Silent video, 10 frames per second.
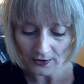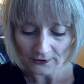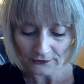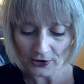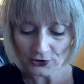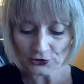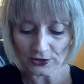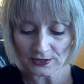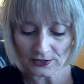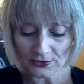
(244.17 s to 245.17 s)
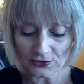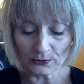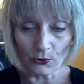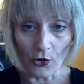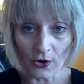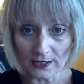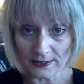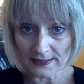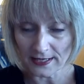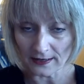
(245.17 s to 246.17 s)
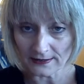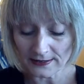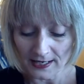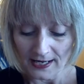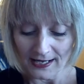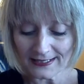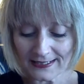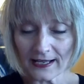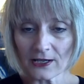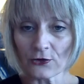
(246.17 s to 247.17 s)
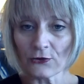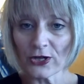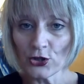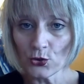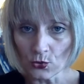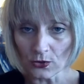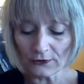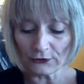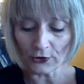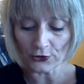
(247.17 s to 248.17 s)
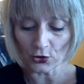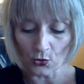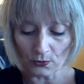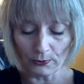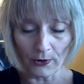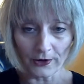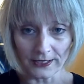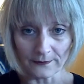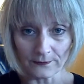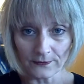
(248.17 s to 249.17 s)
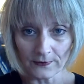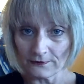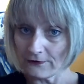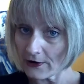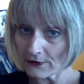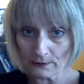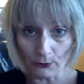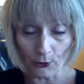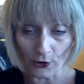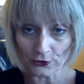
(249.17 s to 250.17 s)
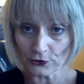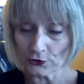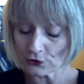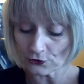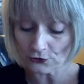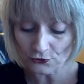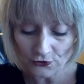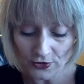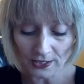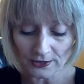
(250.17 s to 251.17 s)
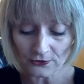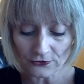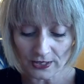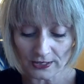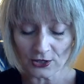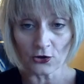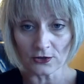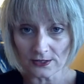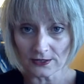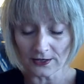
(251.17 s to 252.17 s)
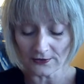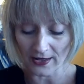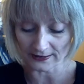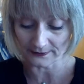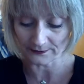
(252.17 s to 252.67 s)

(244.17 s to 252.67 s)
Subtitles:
functional system organ cells. It's like a renewal for the whole body. Very important. You should really, really consider that.